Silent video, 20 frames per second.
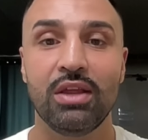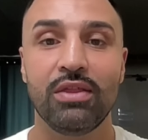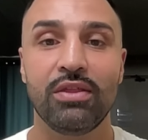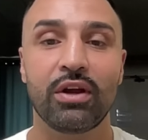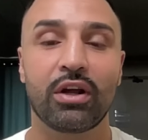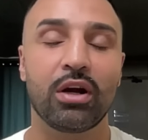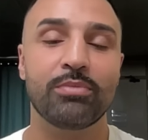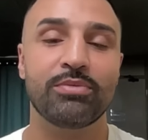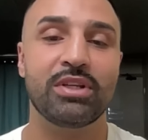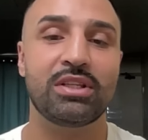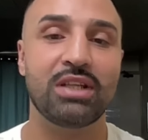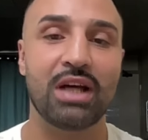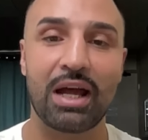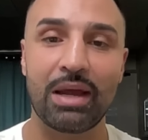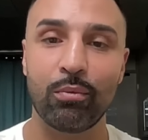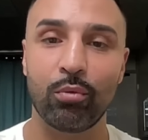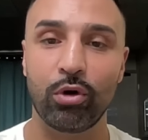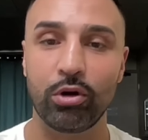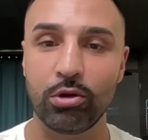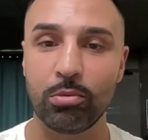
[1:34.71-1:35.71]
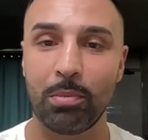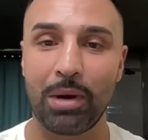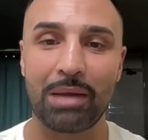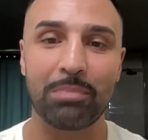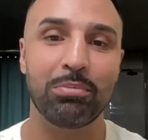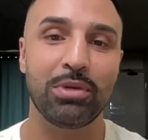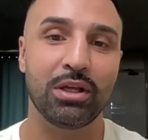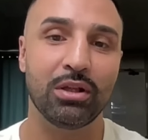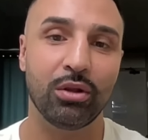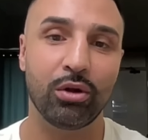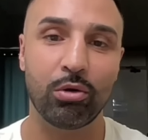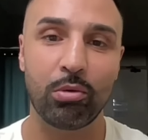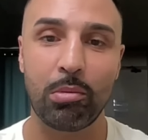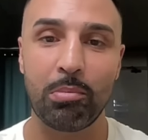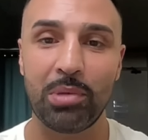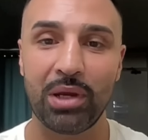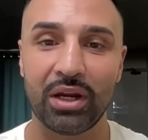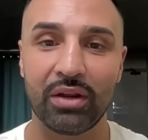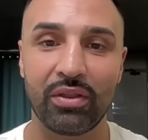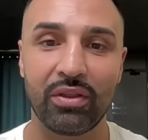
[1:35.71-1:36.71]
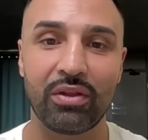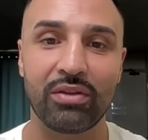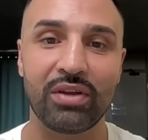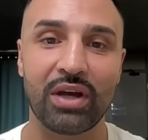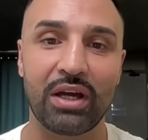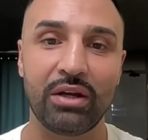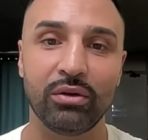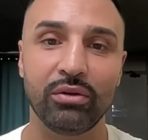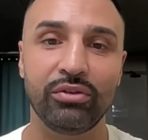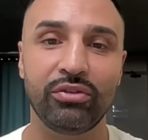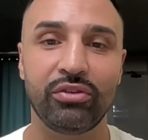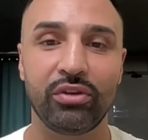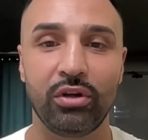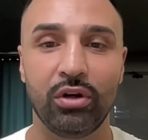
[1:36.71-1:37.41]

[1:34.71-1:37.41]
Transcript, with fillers: There comes a time where you might be a little bit bigger than the titles.